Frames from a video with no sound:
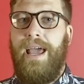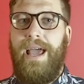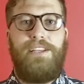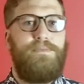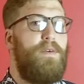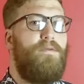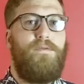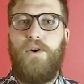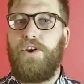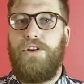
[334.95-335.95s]
And
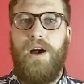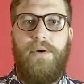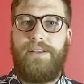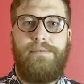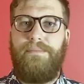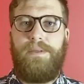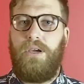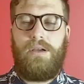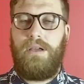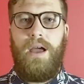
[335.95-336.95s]
before you know it, you,
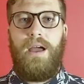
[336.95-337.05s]
you